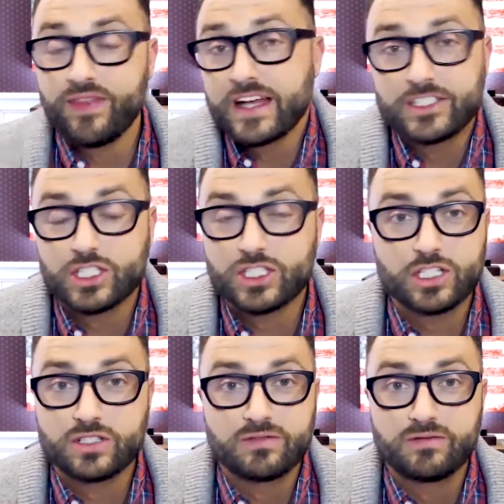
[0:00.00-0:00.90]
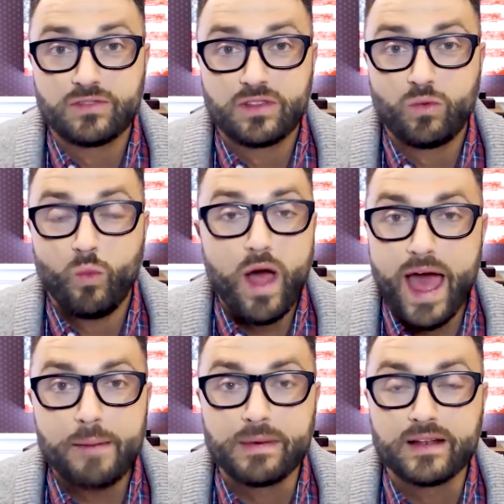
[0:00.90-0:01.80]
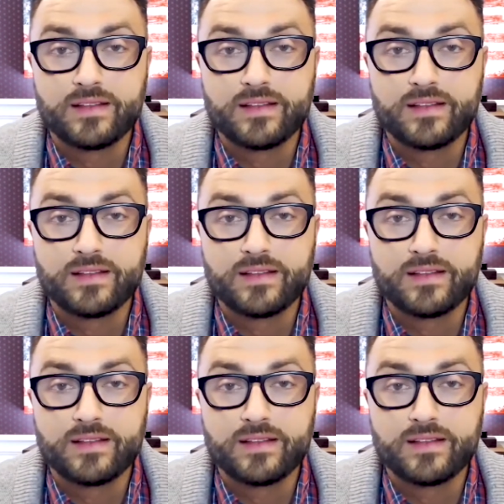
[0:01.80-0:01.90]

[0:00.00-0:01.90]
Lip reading: That's just what happened.